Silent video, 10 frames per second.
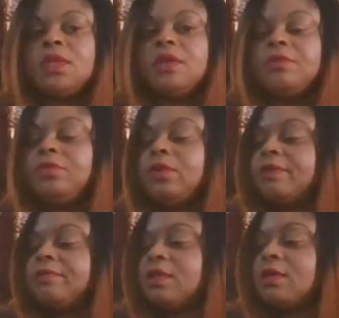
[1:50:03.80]
If you
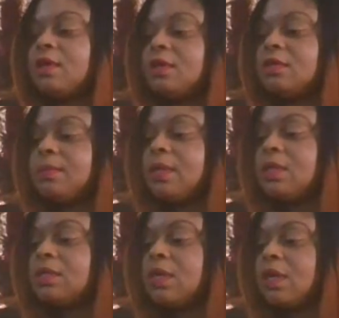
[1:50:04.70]
have not,
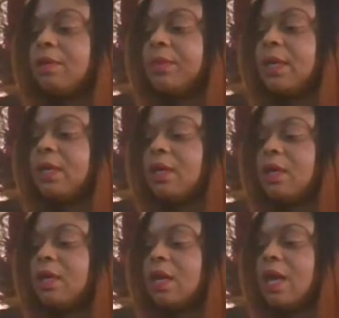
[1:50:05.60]
please give
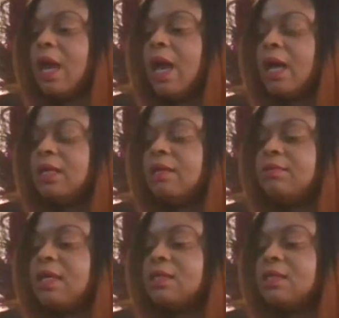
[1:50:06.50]
me. And if